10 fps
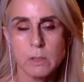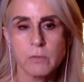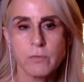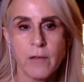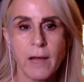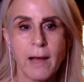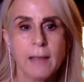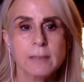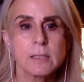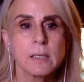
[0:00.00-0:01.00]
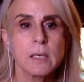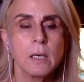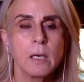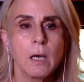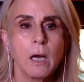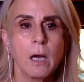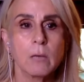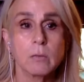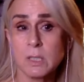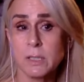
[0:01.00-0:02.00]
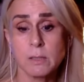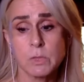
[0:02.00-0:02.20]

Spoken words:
In fact, I really